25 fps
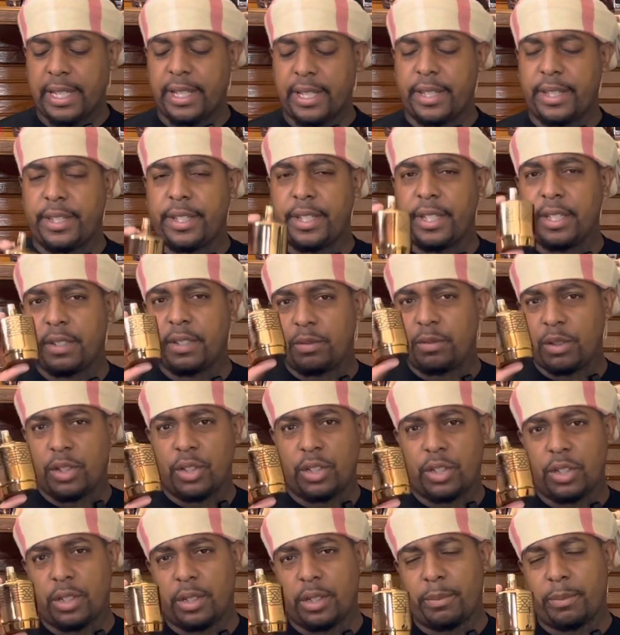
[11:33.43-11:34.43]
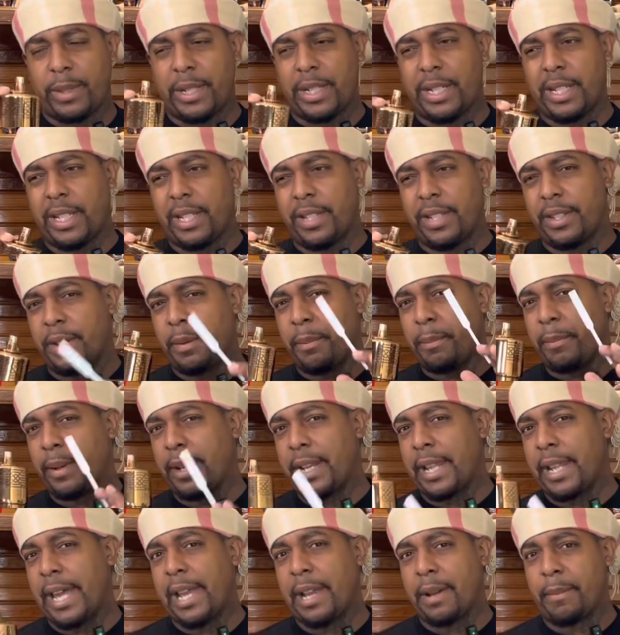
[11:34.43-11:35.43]
this one should have been in the
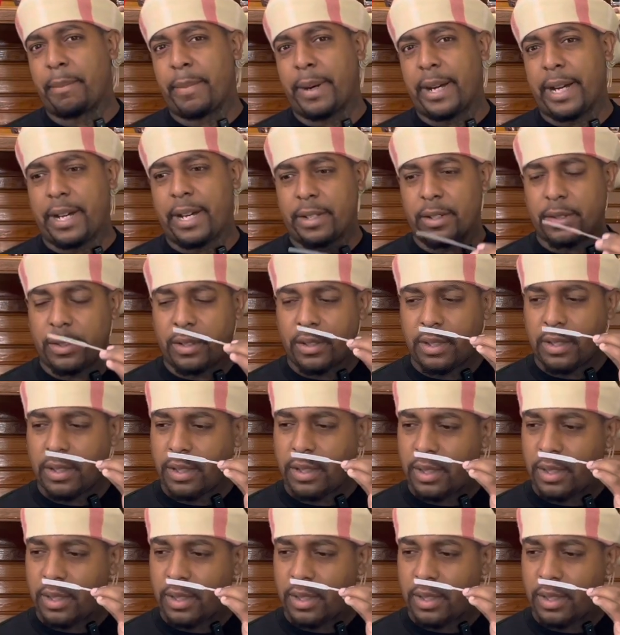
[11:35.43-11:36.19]
black bottle.